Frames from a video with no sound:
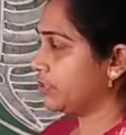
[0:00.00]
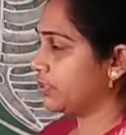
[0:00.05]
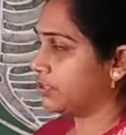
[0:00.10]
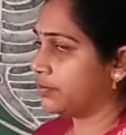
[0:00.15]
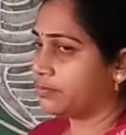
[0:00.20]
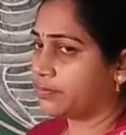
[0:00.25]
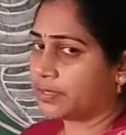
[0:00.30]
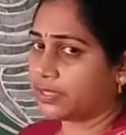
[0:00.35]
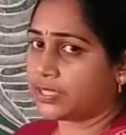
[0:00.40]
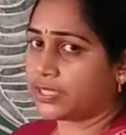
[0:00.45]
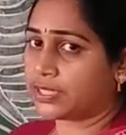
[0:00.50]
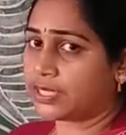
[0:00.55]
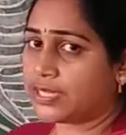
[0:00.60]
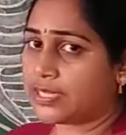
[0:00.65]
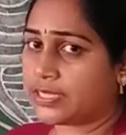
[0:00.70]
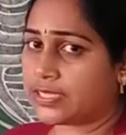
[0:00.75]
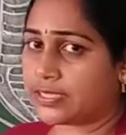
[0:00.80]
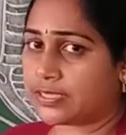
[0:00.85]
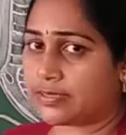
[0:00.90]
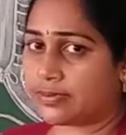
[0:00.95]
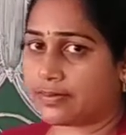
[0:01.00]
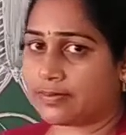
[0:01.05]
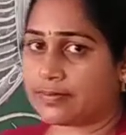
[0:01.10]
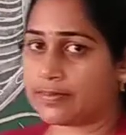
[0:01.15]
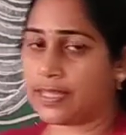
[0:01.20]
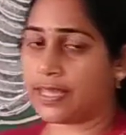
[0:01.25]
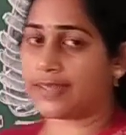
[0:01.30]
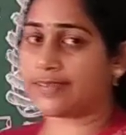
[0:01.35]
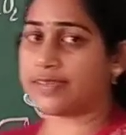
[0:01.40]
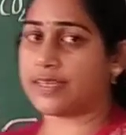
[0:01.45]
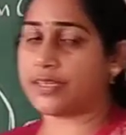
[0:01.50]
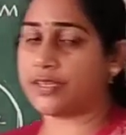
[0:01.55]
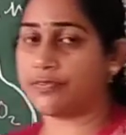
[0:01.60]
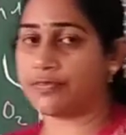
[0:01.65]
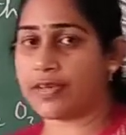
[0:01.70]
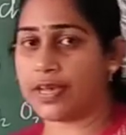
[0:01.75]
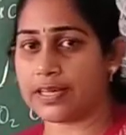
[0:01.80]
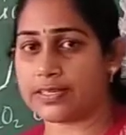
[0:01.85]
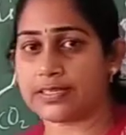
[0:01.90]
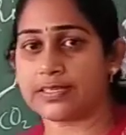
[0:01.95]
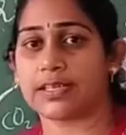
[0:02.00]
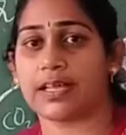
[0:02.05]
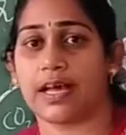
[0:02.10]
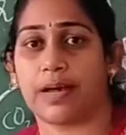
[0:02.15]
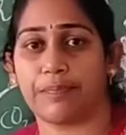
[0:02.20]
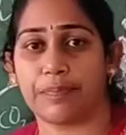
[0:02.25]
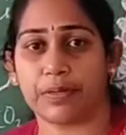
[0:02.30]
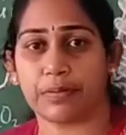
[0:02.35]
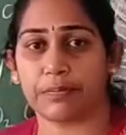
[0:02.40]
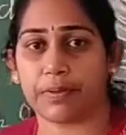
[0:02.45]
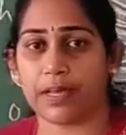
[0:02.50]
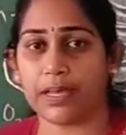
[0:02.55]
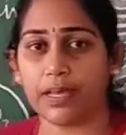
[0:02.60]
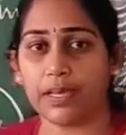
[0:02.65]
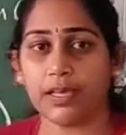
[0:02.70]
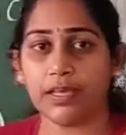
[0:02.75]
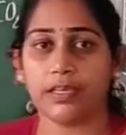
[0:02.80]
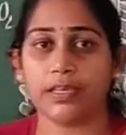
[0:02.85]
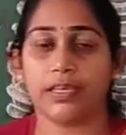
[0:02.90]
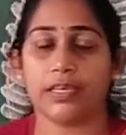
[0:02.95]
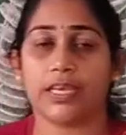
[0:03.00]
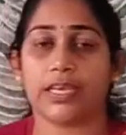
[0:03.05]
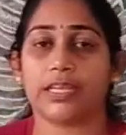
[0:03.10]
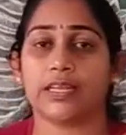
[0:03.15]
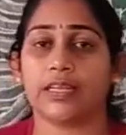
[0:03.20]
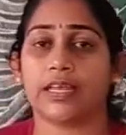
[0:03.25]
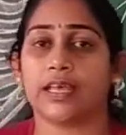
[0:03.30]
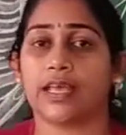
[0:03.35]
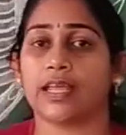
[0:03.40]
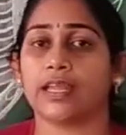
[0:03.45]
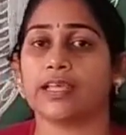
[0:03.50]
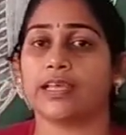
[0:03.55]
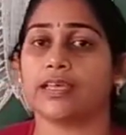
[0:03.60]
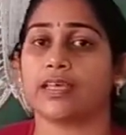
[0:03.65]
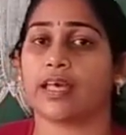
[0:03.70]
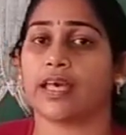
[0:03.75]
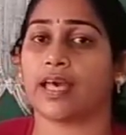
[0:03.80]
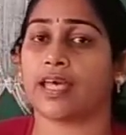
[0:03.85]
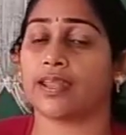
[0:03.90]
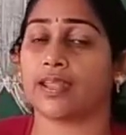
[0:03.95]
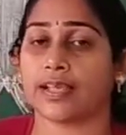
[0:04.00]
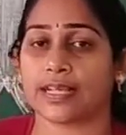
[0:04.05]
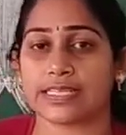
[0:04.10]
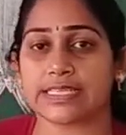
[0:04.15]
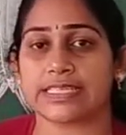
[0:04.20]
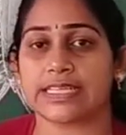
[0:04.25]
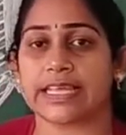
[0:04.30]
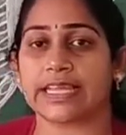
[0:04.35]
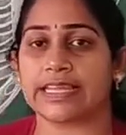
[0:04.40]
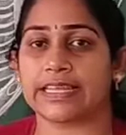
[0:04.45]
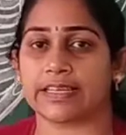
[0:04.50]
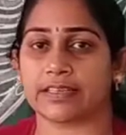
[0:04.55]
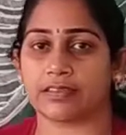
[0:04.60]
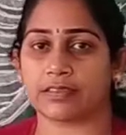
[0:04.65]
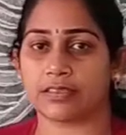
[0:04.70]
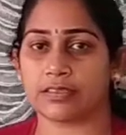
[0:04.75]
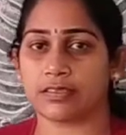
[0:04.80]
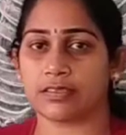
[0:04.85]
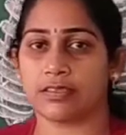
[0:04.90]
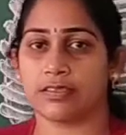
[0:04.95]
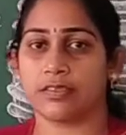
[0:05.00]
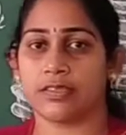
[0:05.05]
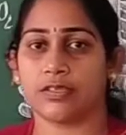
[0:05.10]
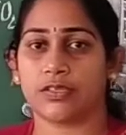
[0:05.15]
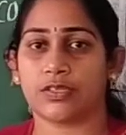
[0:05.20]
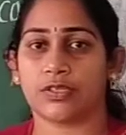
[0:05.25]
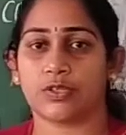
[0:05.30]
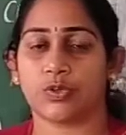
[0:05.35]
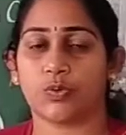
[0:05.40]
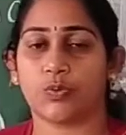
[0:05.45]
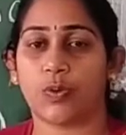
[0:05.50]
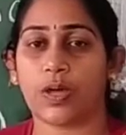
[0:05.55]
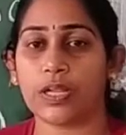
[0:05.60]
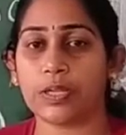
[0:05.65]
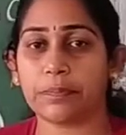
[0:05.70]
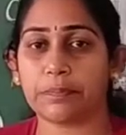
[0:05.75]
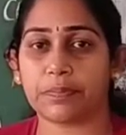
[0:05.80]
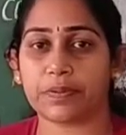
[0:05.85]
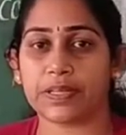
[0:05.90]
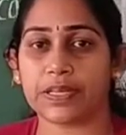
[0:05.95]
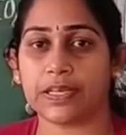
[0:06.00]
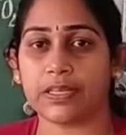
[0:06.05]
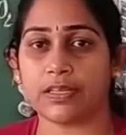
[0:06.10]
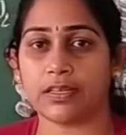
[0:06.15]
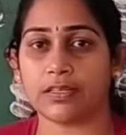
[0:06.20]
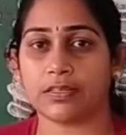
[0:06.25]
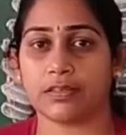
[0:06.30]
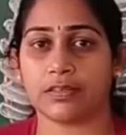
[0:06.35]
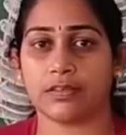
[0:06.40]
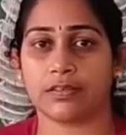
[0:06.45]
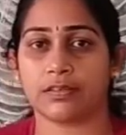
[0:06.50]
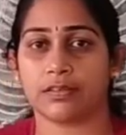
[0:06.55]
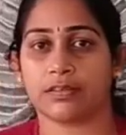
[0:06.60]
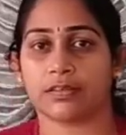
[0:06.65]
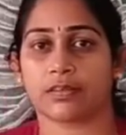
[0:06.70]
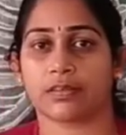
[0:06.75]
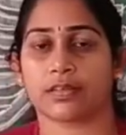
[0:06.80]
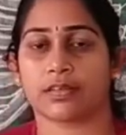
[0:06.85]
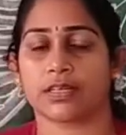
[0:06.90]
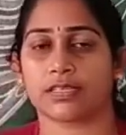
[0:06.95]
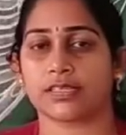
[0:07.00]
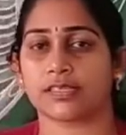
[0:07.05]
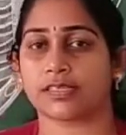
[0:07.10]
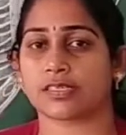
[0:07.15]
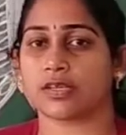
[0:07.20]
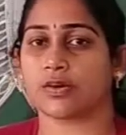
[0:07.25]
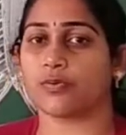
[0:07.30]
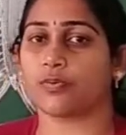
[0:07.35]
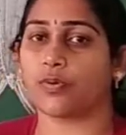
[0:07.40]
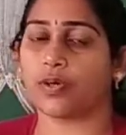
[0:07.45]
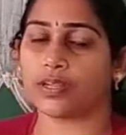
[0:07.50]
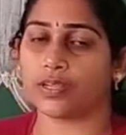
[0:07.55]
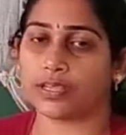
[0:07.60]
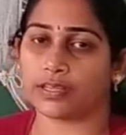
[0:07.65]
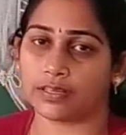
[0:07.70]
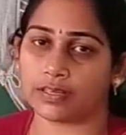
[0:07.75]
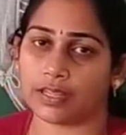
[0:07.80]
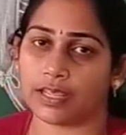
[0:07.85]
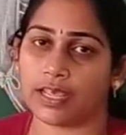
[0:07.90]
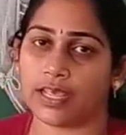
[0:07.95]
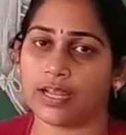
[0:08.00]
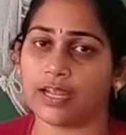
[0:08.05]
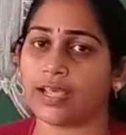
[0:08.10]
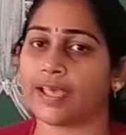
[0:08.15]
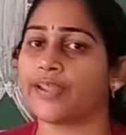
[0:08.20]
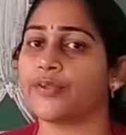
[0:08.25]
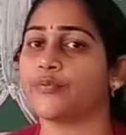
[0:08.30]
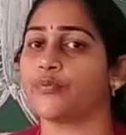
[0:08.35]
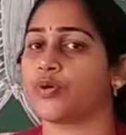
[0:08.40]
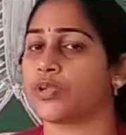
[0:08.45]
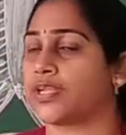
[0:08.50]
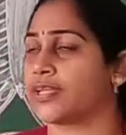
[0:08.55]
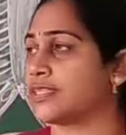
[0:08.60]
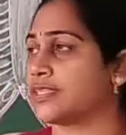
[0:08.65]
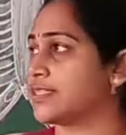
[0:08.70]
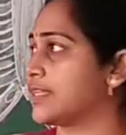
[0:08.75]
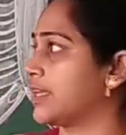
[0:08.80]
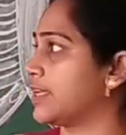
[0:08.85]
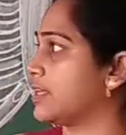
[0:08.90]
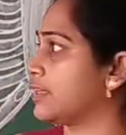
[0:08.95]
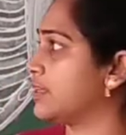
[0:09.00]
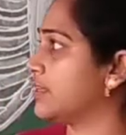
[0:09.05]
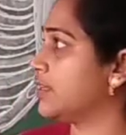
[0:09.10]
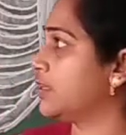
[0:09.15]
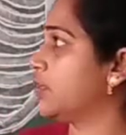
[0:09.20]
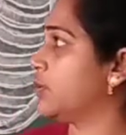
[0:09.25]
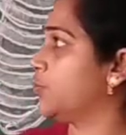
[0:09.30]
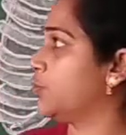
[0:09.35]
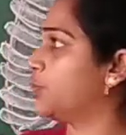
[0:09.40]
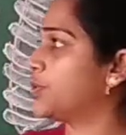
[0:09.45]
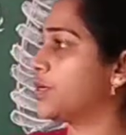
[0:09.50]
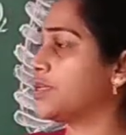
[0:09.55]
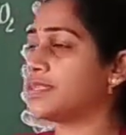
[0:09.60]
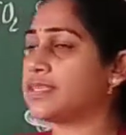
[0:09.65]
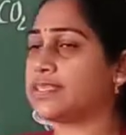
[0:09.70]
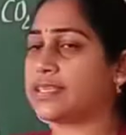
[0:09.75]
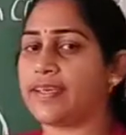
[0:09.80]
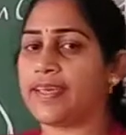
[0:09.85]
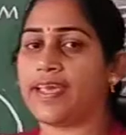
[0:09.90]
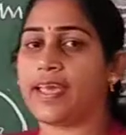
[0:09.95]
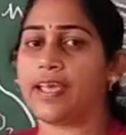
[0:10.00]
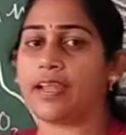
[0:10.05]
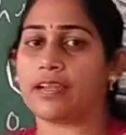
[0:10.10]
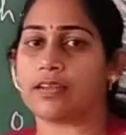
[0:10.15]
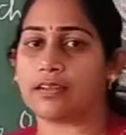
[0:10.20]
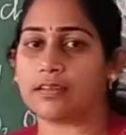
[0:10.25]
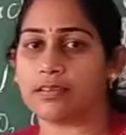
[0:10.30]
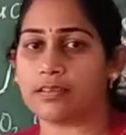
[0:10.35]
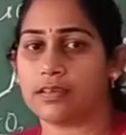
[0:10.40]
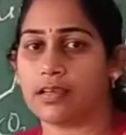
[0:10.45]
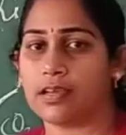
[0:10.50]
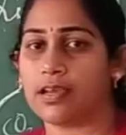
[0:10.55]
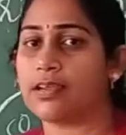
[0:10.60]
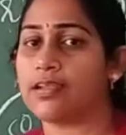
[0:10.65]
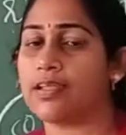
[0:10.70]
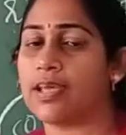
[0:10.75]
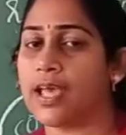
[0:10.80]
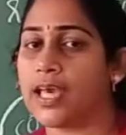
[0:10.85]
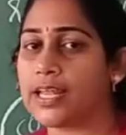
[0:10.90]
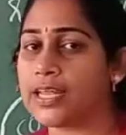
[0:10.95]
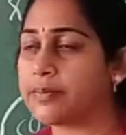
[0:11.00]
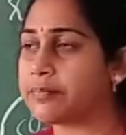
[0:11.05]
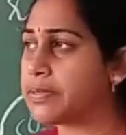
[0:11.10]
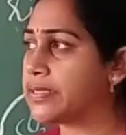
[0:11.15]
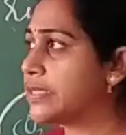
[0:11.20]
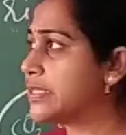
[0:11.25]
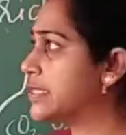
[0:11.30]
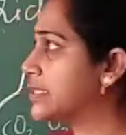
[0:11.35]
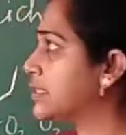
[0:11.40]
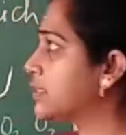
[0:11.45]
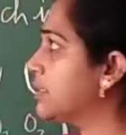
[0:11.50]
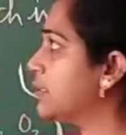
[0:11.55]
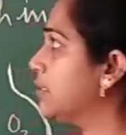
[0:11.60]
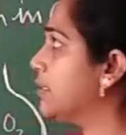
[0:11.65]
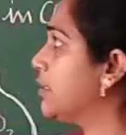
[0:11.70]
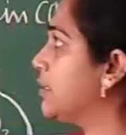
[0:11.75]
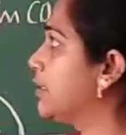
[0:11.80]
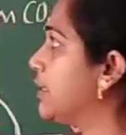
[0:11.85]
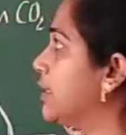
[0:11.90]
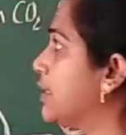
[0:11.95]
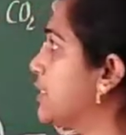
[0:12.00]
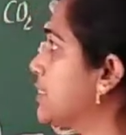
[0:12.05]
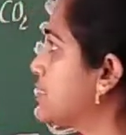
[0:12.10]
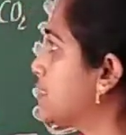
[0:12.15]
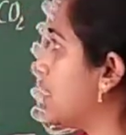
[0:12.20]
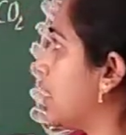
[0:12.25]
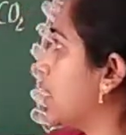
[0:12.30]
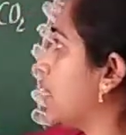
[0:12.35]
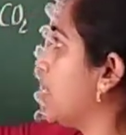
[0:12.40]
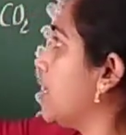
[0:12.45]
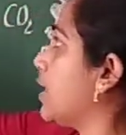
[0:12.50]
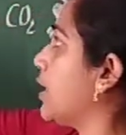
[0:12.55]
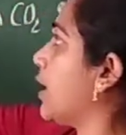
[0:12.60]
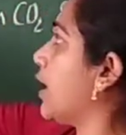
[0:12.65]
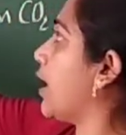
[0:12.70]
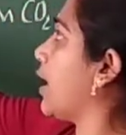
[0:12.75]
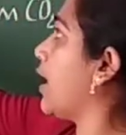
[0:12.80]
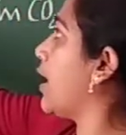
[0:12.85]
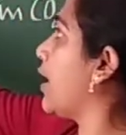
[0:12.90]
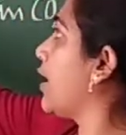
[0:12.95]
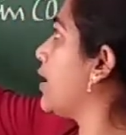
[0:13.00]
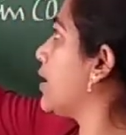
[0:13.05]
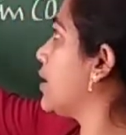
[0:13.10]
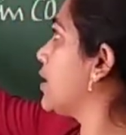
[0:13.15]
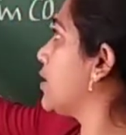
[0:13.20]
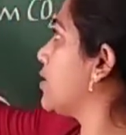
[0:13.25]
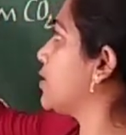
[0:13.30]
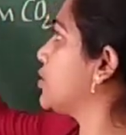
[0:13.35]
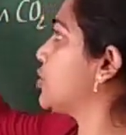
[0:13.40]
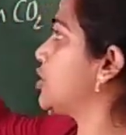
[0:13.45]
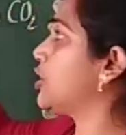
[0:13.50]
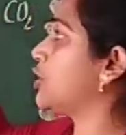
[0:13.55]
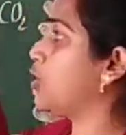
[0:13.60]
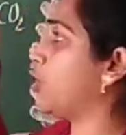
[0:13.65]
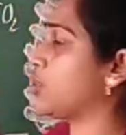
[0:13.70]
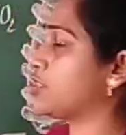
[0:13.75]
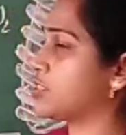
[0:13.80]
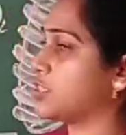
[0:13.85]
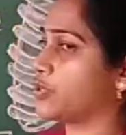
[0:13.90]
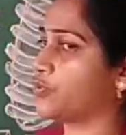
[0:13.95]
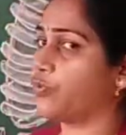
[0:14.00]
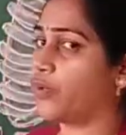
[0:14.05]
Breathing is the exchange of gases happening by inhaling and exhaling. So one breathe consists of one inhale and one exhale. What is inhale? Inhaling means it is taking air rich in oxygen.